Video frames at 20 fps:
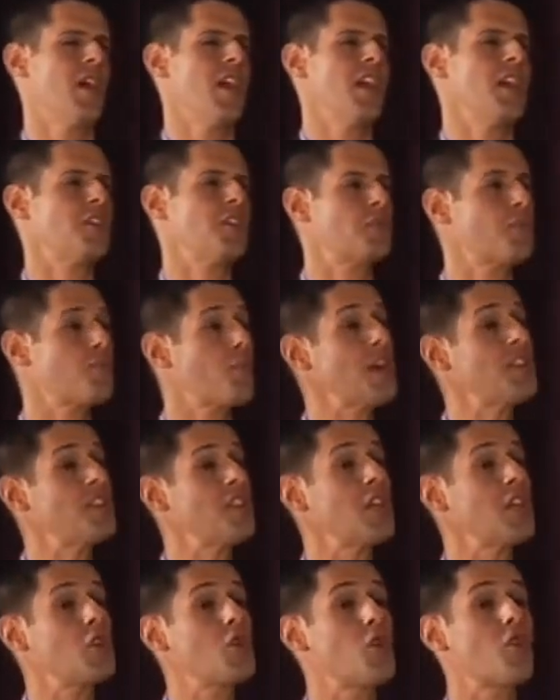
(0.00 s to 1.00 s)

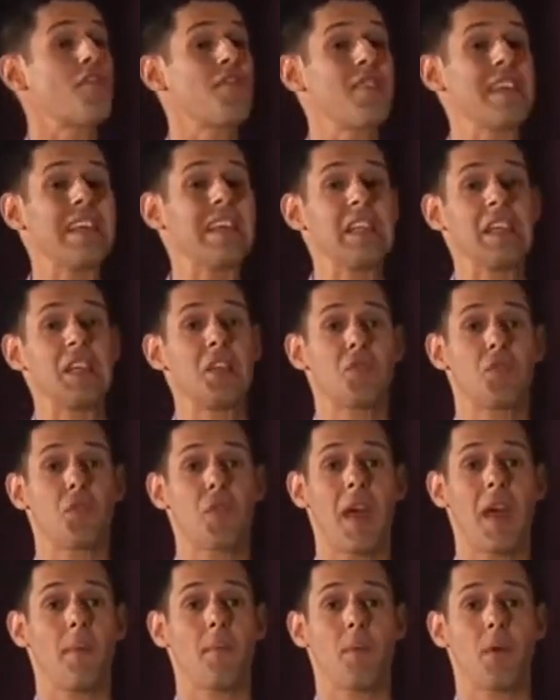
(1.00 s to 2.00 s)
expressing your feelings for
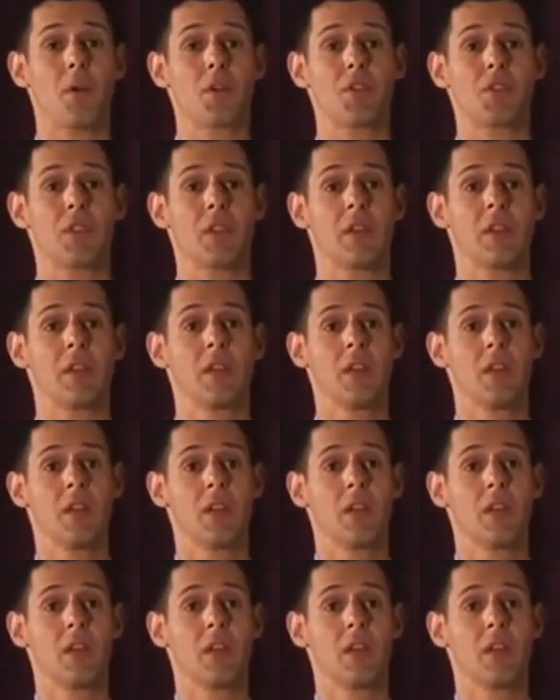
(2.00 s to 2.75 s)
that person